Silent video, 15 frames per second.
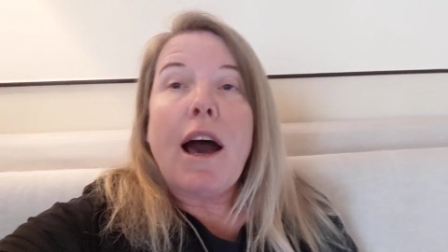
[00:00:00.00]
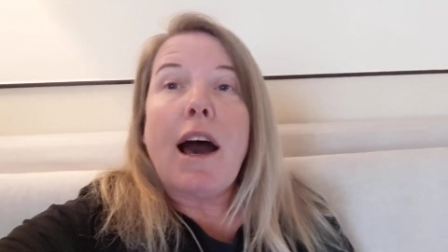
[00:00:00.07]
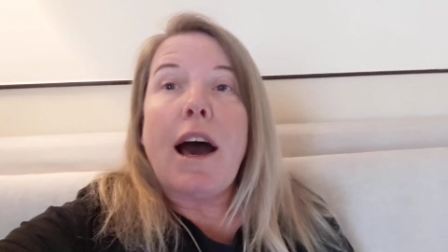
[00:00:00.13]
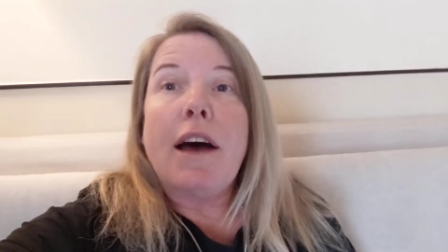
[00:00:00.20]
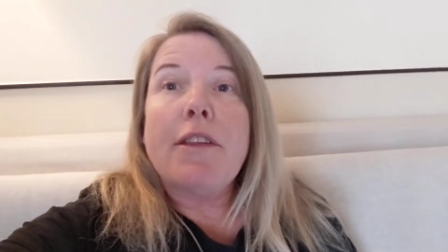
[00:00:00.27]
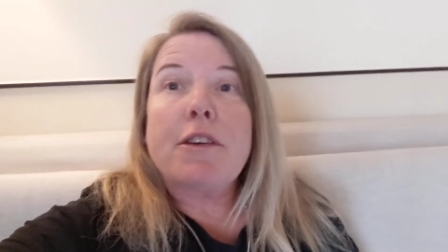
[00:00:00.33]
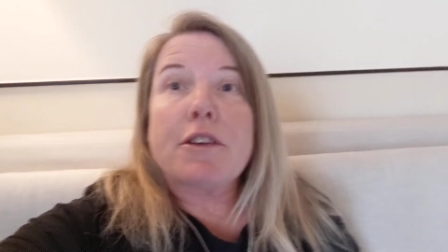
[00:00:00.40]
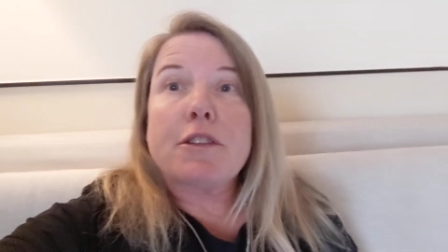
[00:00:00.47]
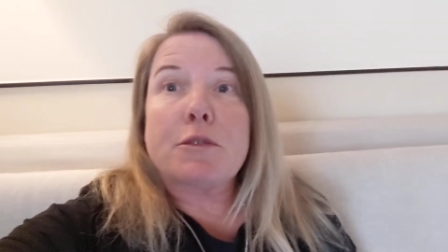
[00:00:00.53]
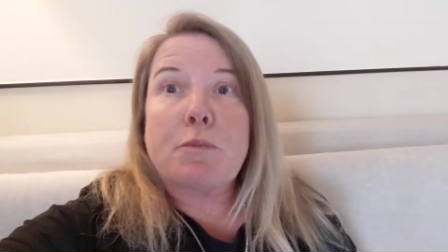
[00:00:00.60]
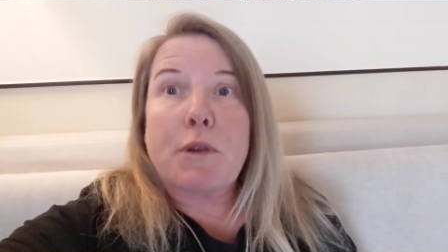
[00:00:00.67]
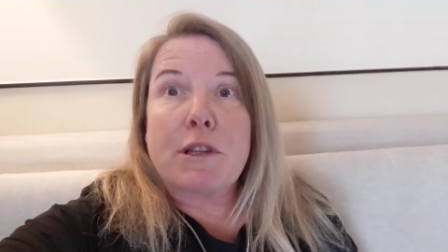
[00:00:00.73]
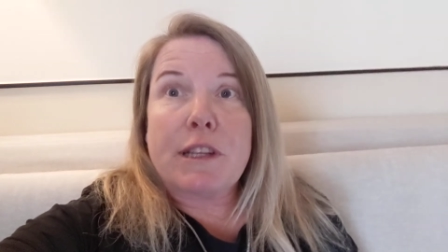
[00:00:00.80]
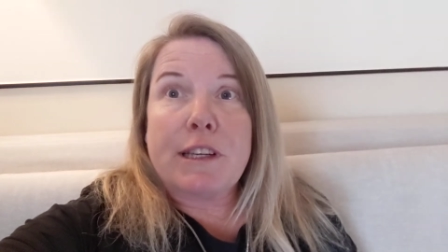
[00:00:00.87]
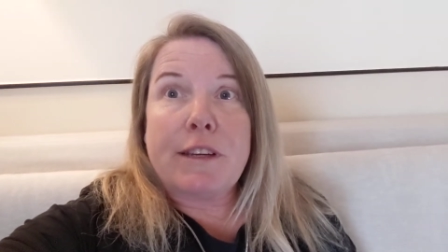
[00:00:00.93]
Others
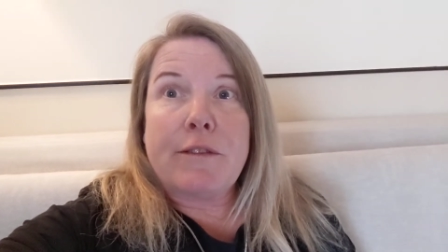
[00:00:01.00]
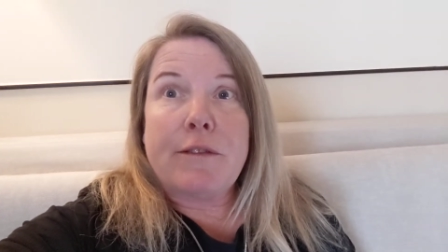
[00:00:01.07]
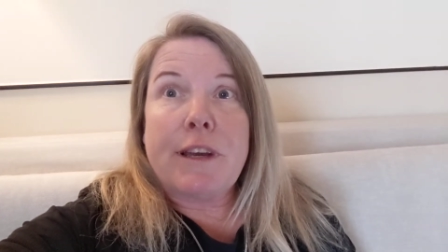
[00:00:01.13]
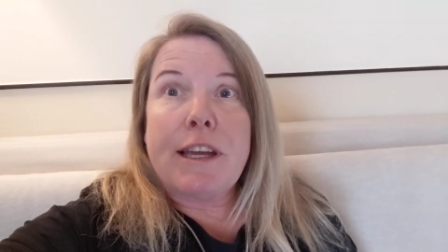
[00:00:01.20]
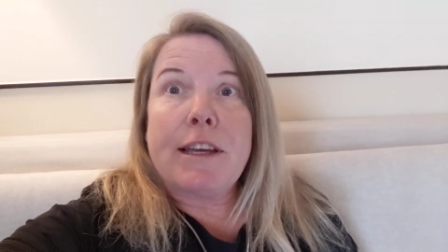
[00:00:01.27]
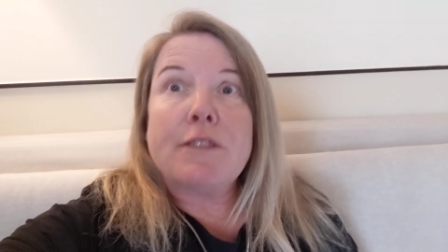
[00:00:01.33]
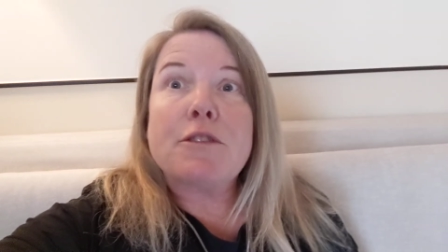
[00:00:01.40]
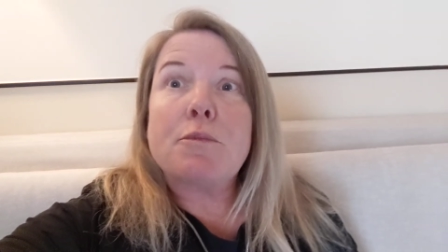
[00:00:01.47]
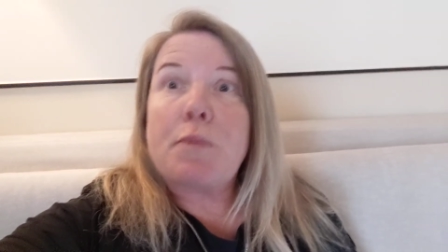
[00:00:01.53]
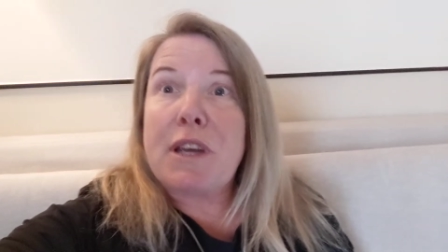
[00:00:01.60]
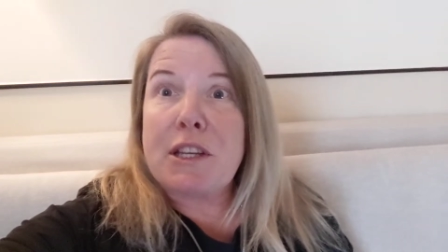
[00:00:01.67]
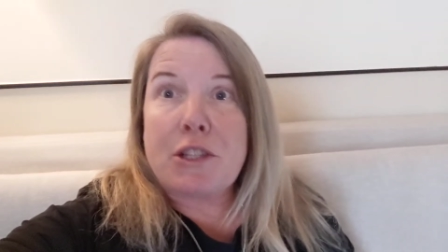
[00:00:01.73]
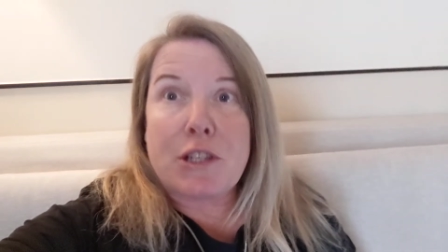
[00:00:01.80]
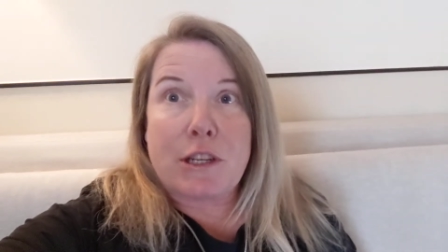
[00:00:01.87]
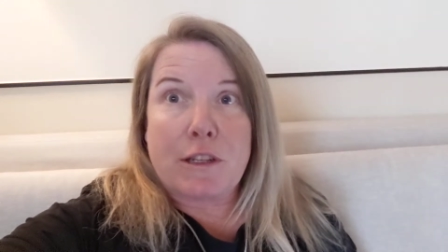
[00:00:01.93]
believe it's
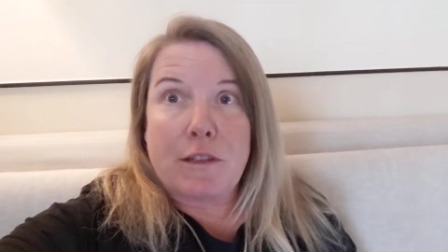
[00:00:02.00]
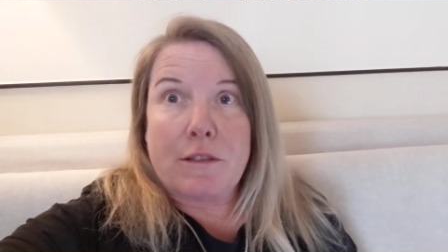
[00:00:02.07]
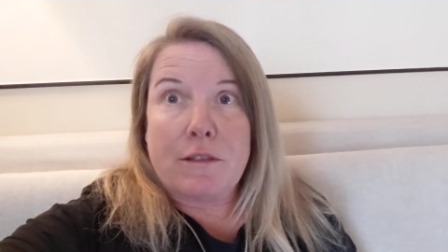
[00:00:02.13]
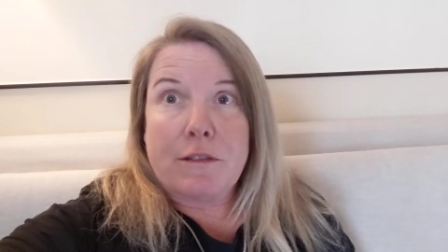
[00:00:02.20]
pidgin.